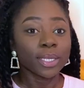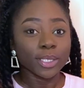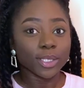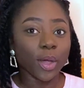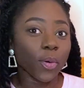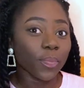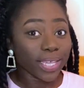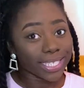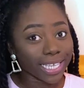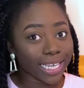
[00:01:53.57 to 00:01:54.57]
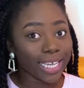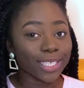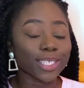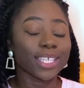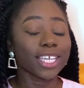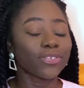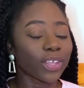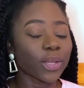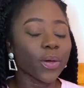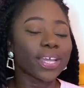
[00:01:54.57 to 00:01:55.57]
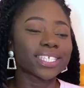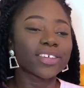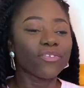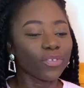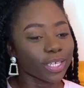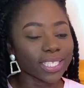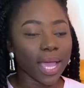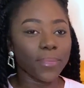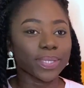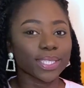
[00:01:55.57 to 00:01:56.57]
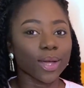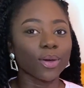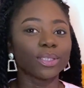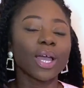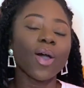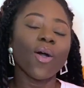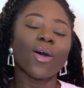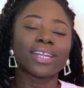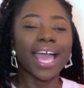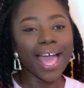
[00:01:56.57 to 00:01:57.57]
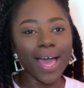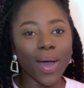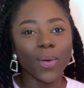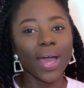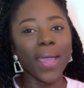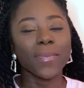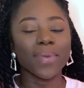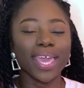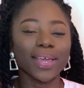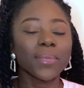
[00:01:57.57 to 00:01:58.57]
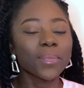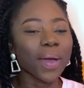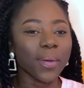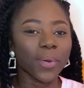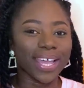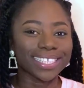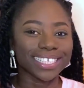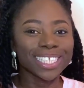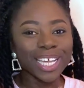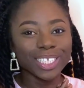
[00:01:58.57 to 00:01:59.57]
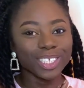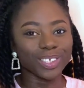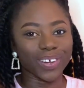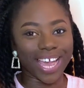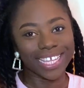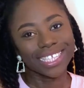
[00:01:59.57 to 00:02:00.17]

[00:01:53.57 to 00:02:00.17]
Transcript: So basically today's video is the first episode on how I make my wedding dress.